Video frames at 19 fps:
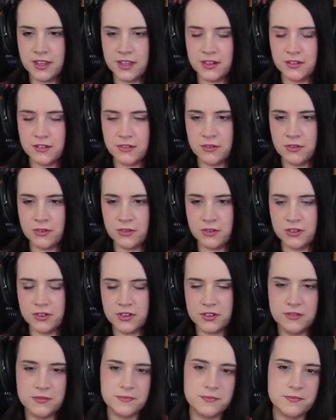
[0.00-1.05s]
And our
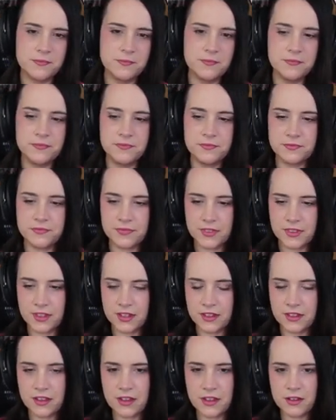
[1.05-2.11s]
girl.
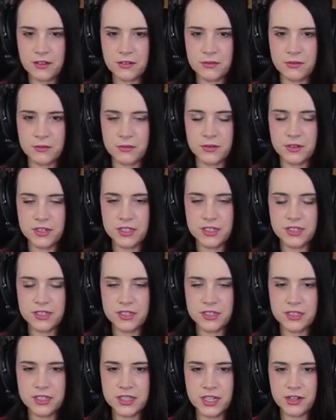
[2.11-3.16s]
Oh,
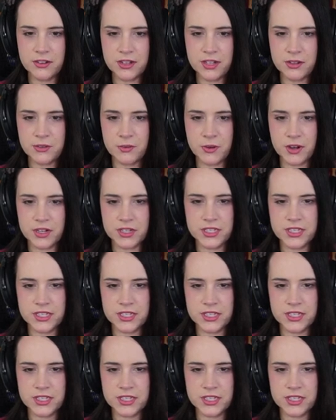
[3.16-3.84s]
there you are,